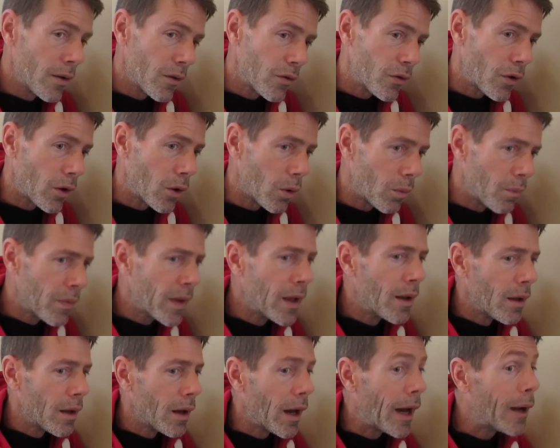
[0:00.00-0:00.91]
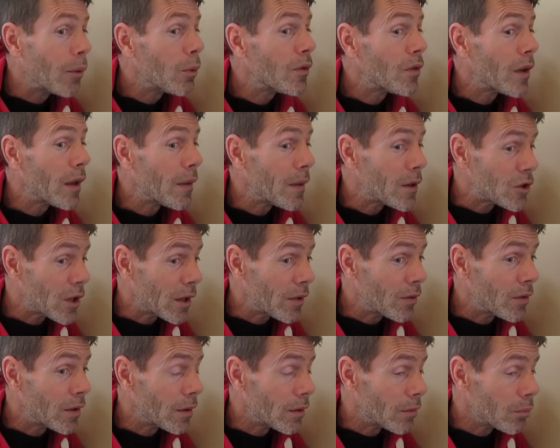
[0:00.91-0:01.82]
So I would say that
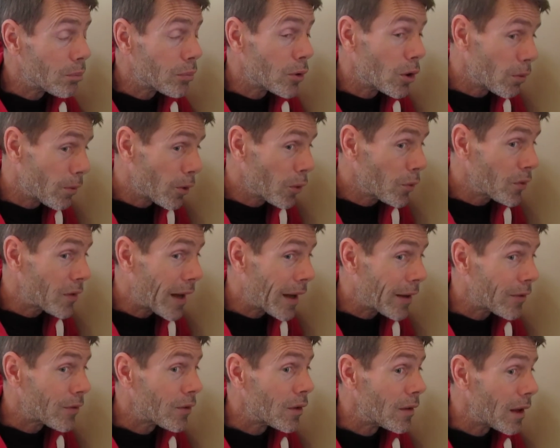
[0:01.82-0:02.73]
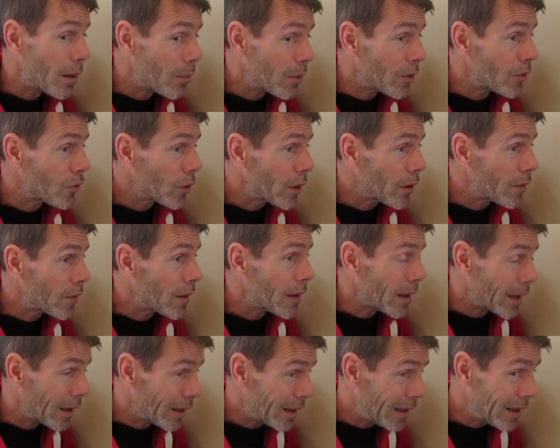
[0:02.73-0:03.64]
Jason Provost has to demonstrate that
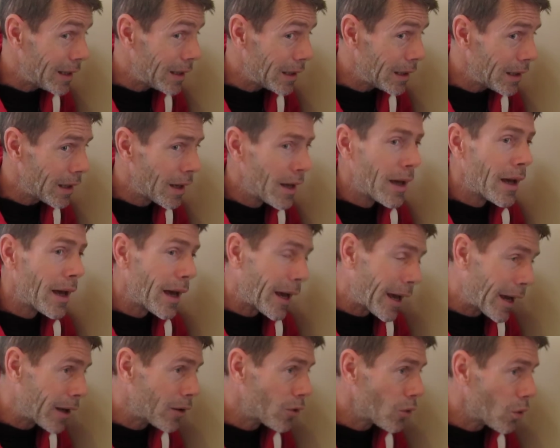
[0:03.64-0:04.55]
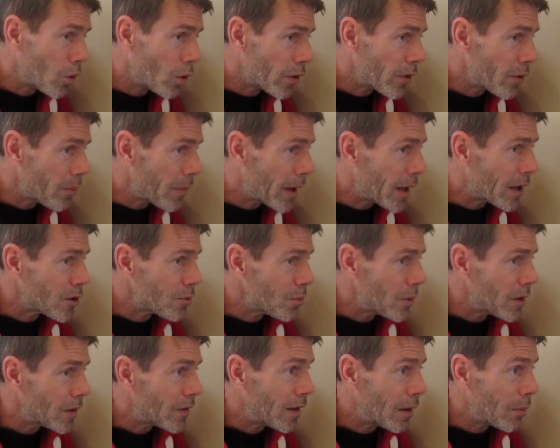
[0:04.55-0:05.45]
he and or the
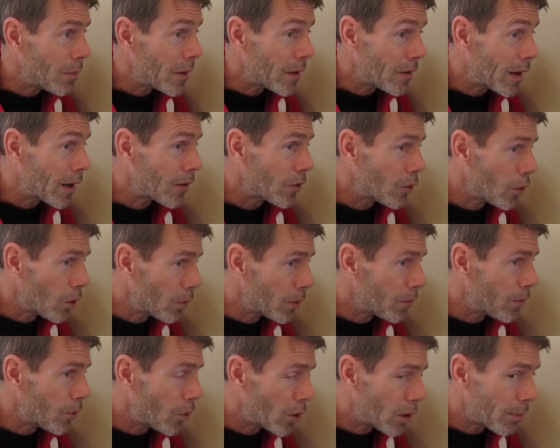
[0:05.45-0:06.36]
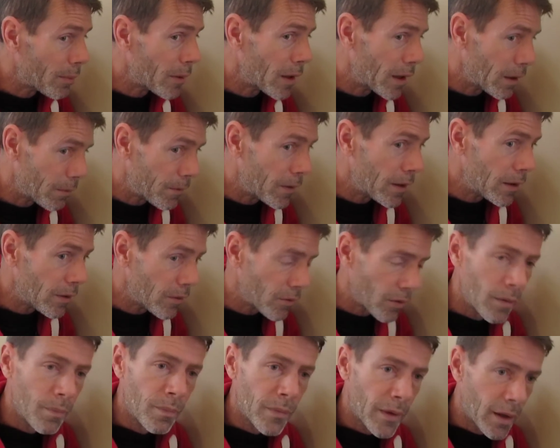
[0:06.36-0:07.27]
management team that takes over for him, if
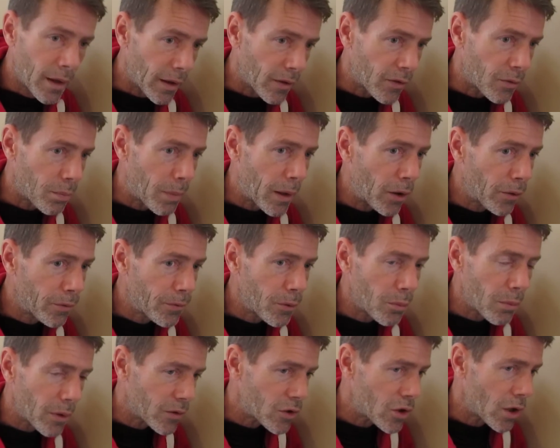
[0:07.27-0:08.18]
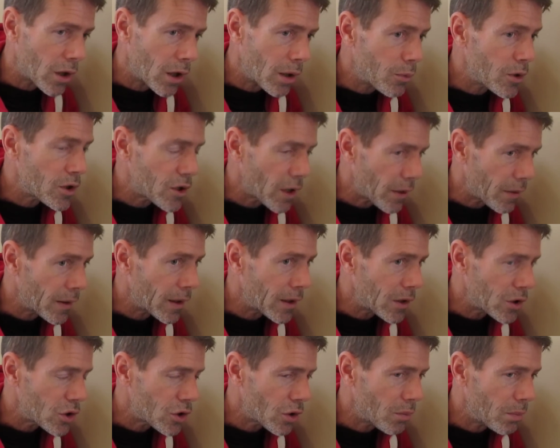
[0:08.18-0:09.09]
he's expelled from his job, which I think
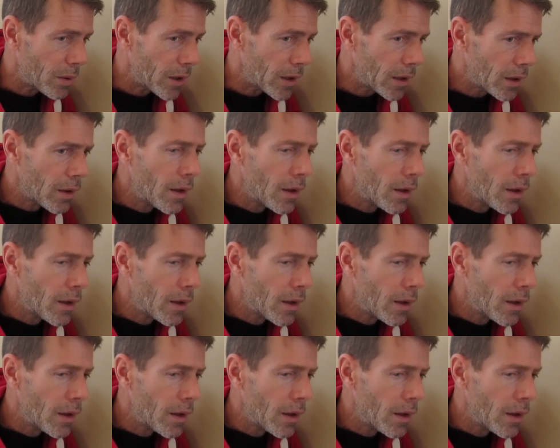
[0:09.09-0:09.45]
he should be,